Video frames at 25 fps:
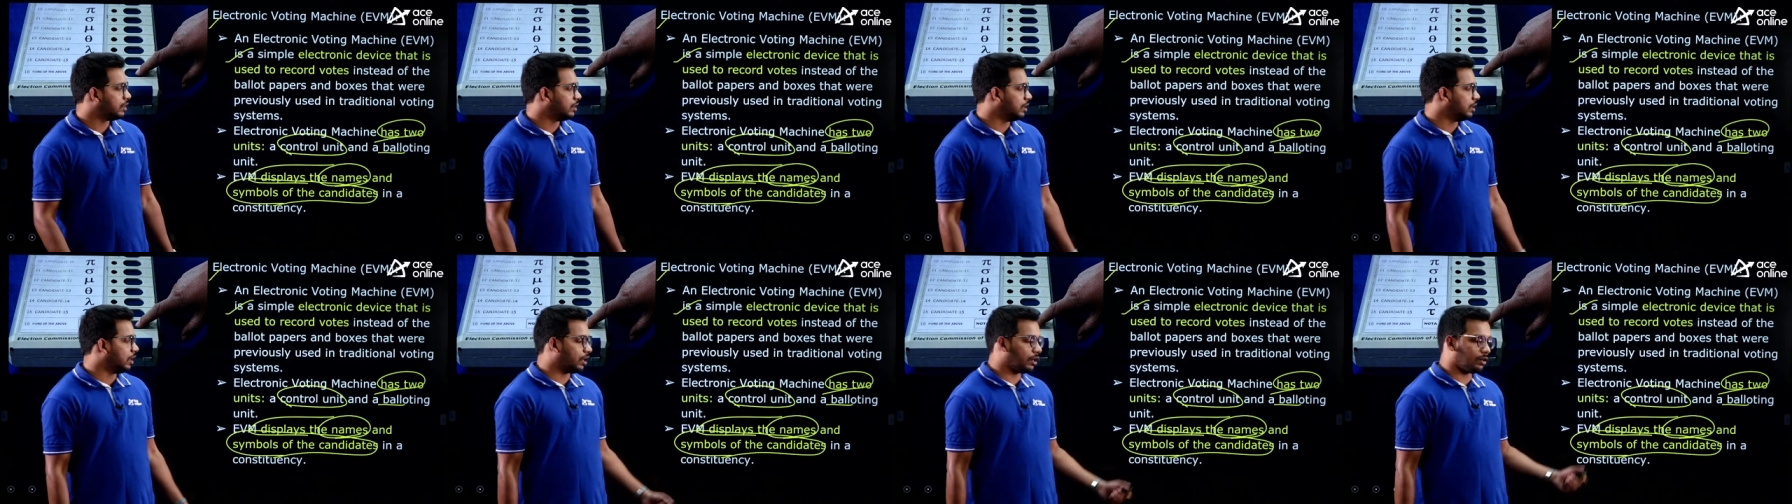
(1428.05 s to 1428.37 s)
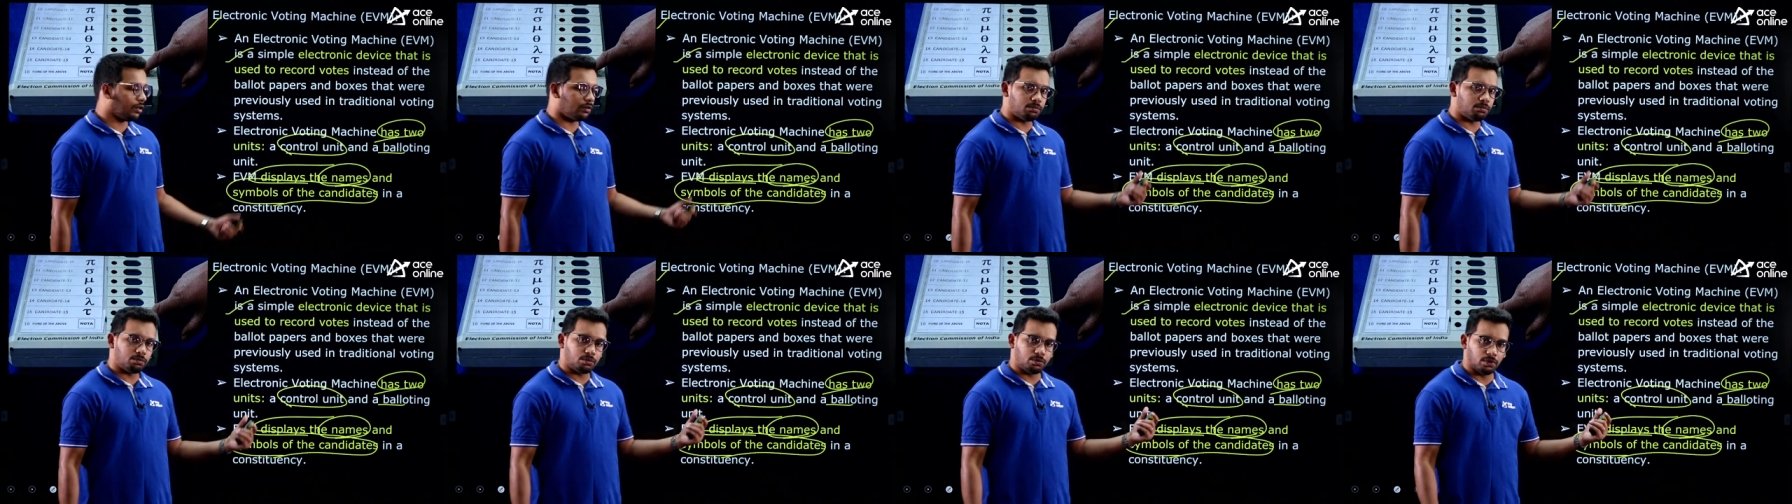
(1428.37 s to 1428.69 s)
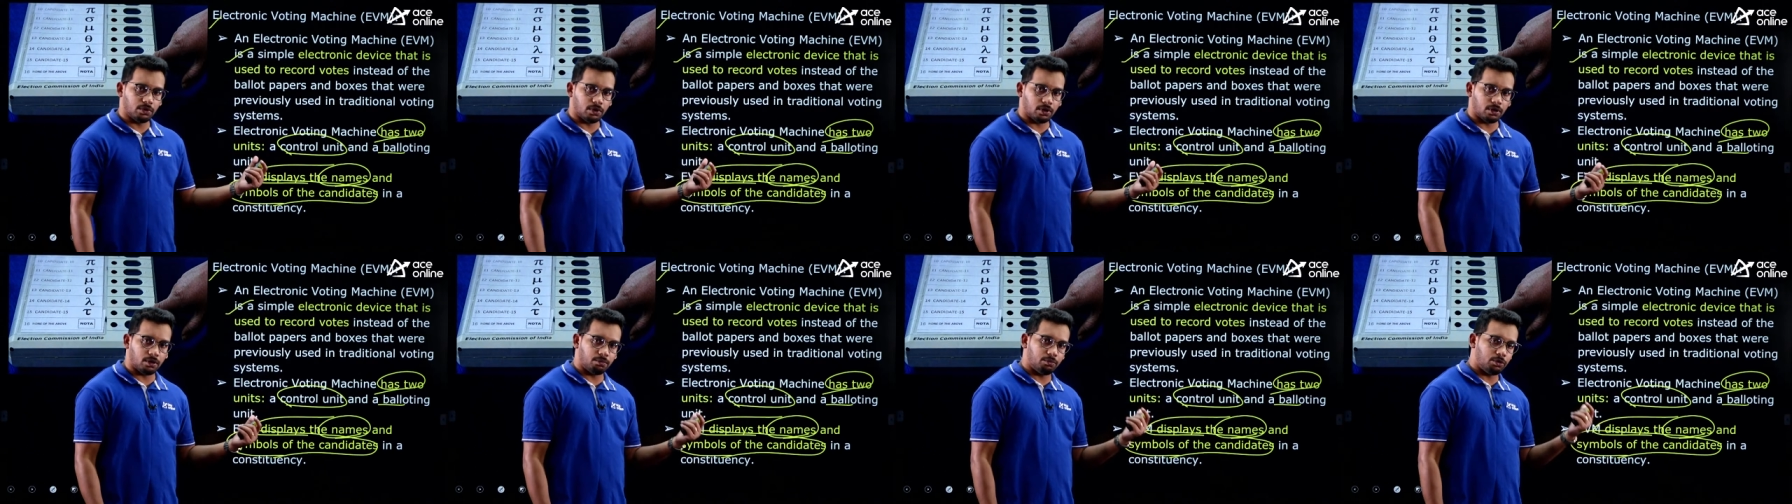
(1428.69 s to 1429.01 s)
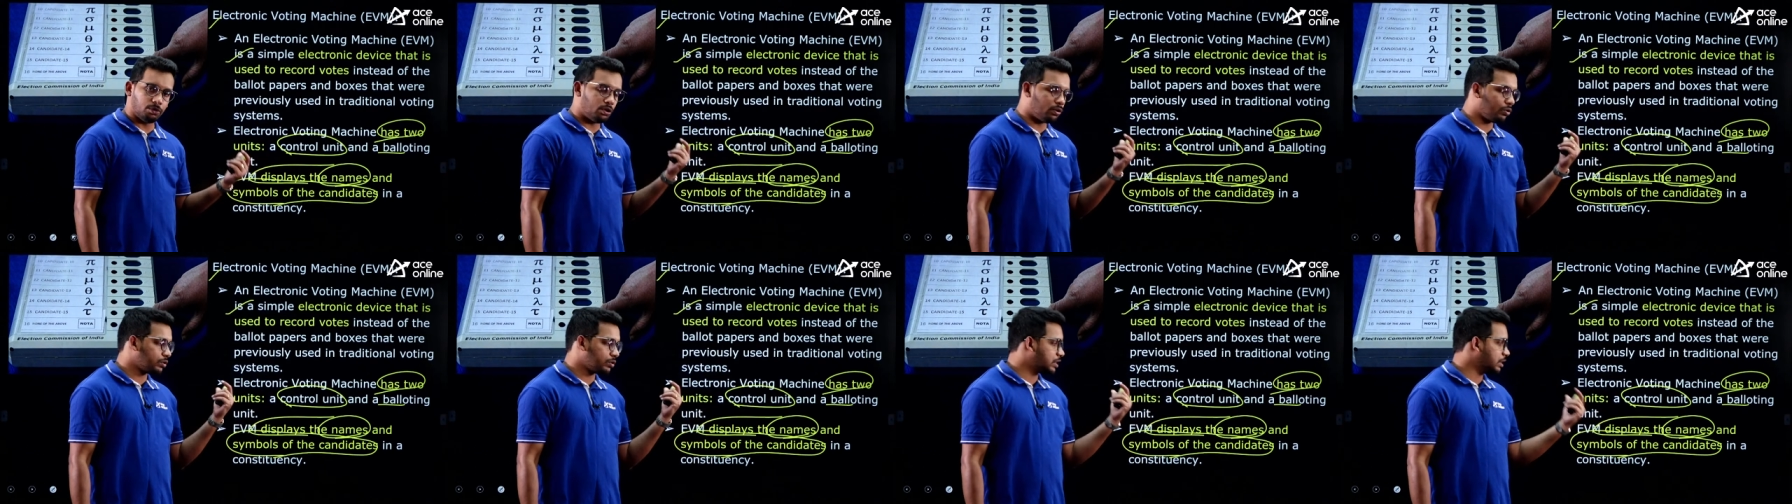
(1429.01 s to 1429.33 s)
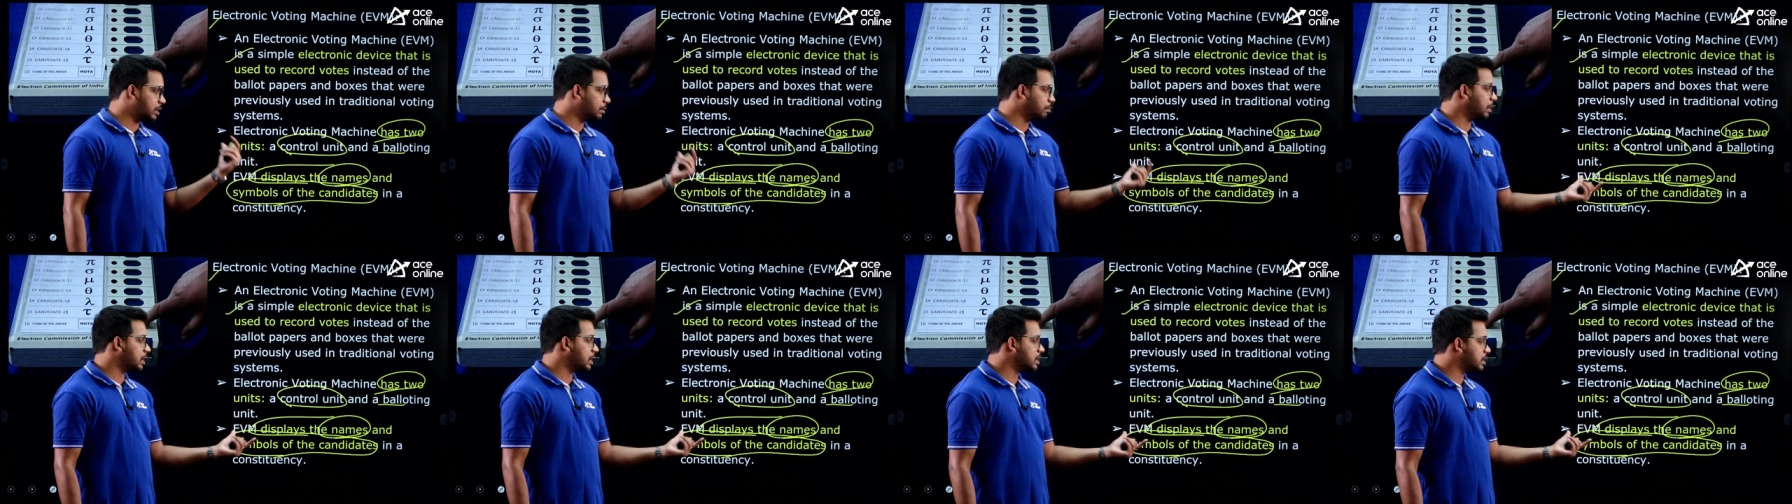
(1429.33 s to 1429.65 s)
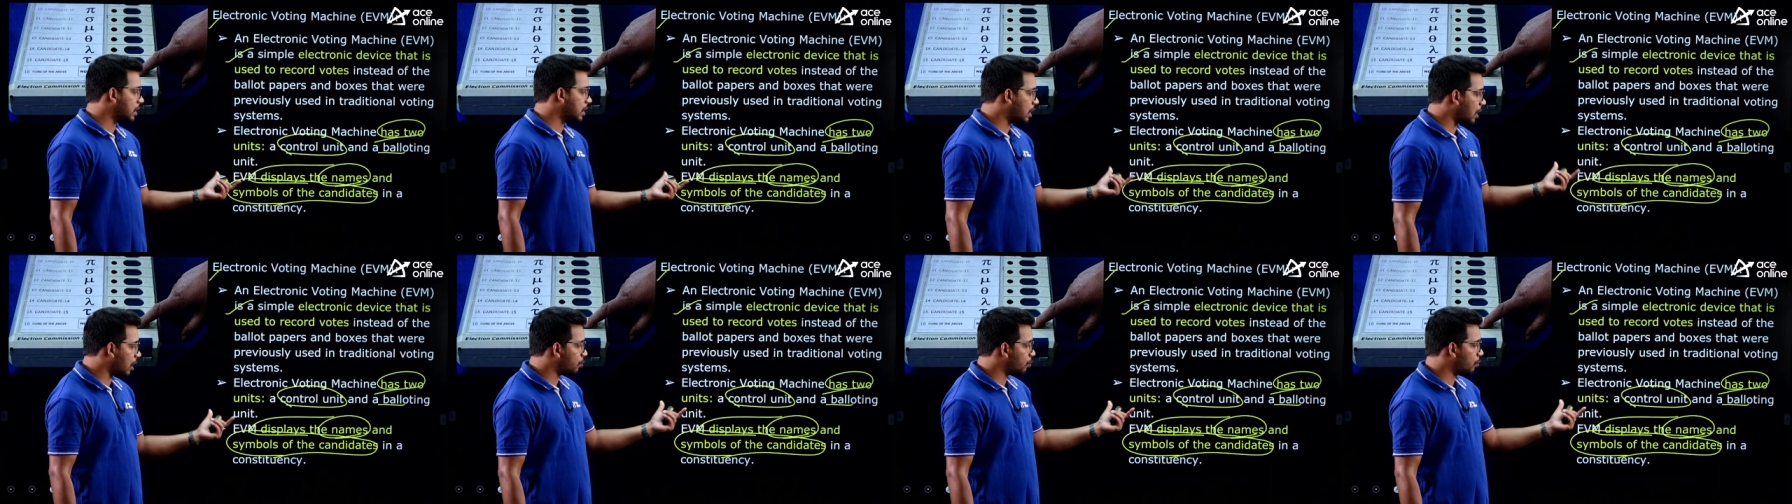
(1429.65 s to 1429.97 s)
uh, uh, you know symbols
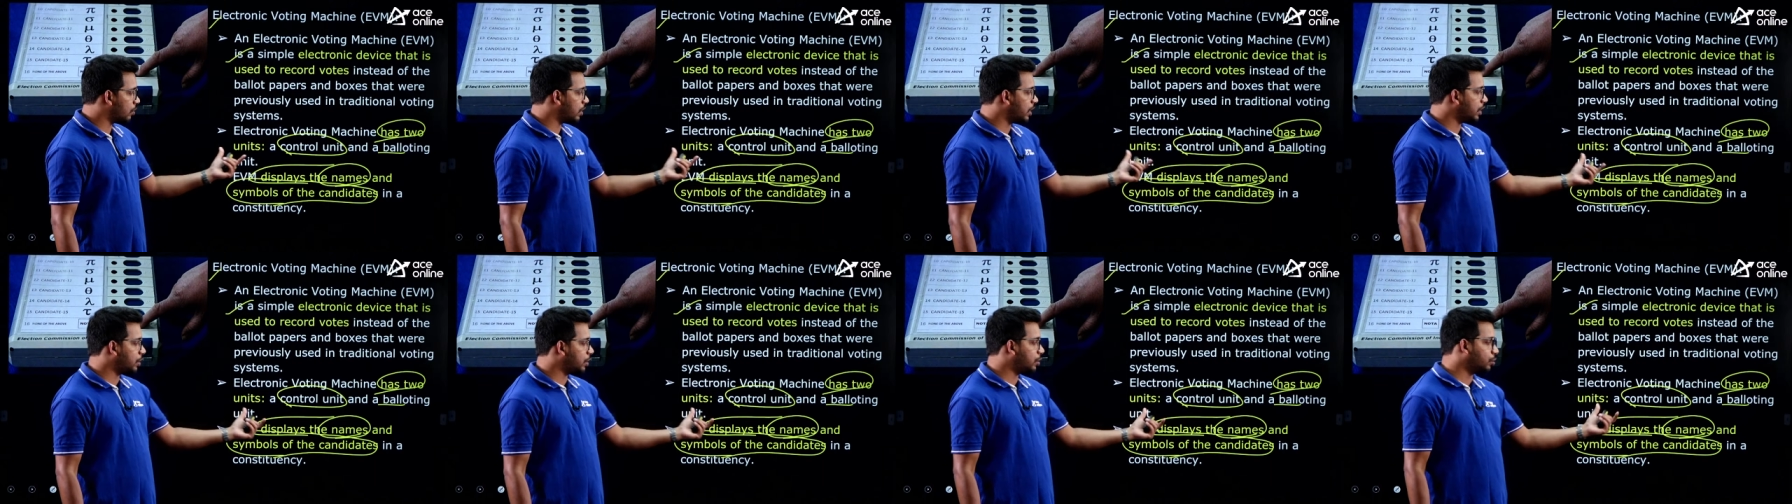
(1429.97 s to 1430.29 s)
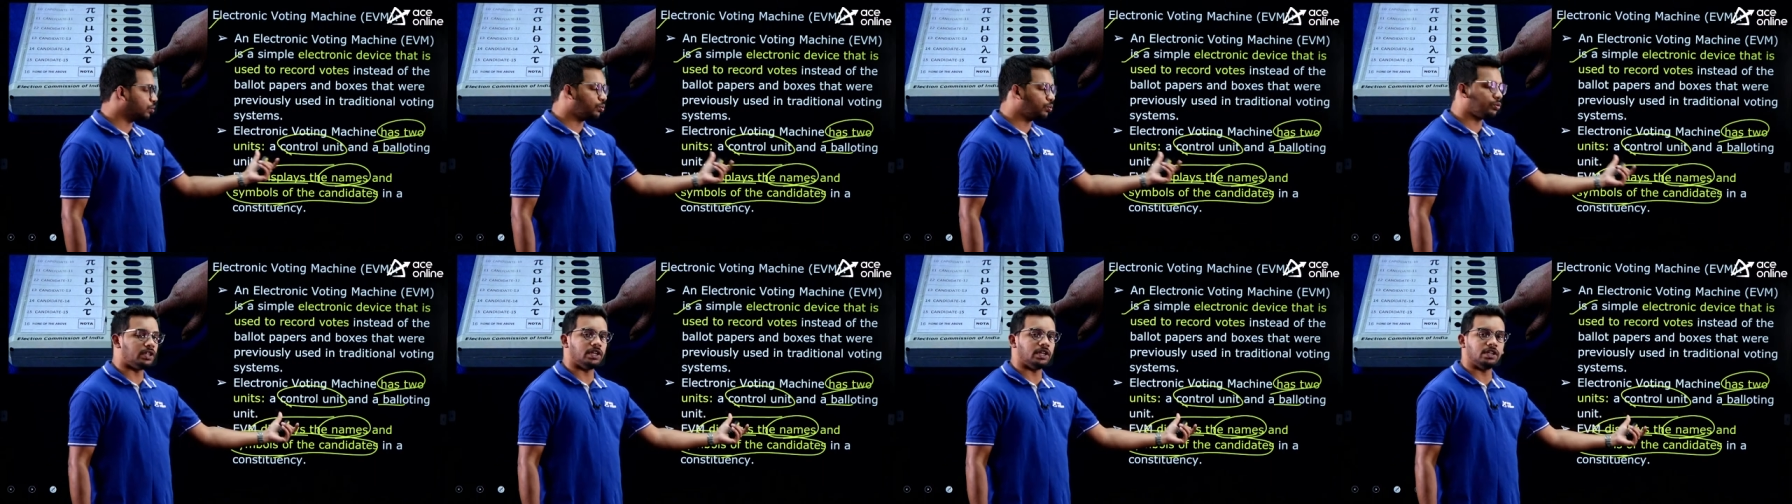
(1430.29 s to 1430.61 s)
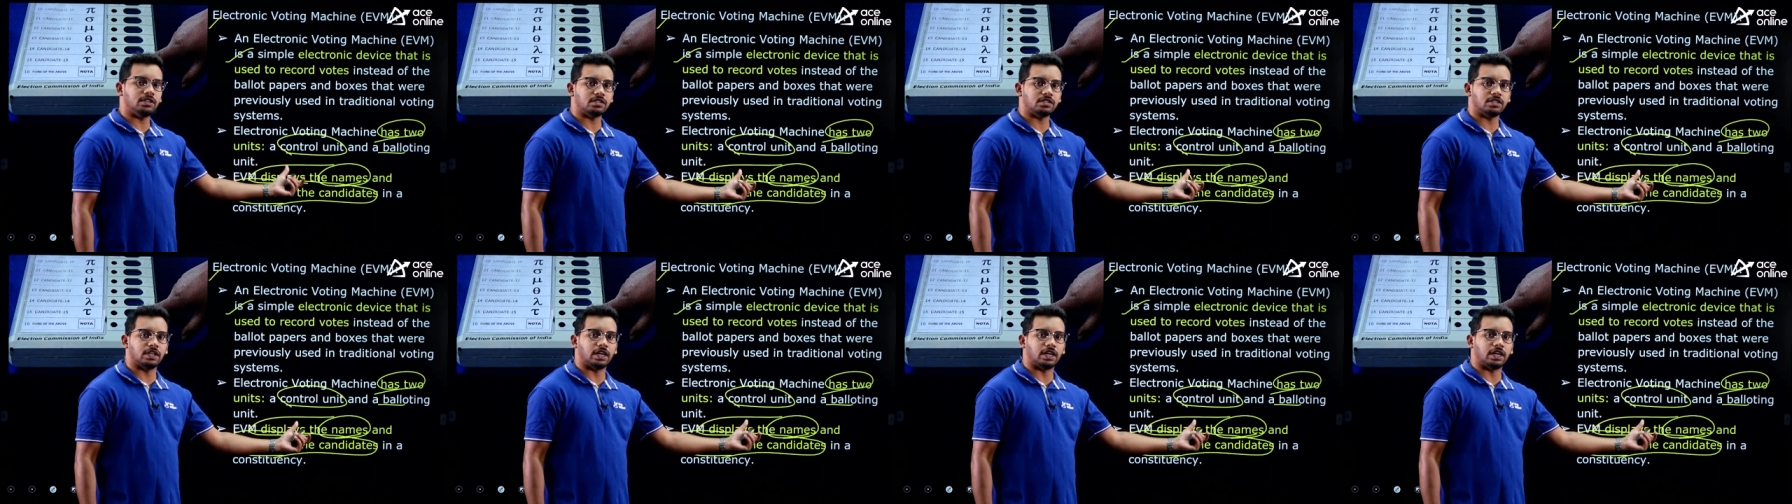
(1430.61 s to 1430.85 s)
there are only two things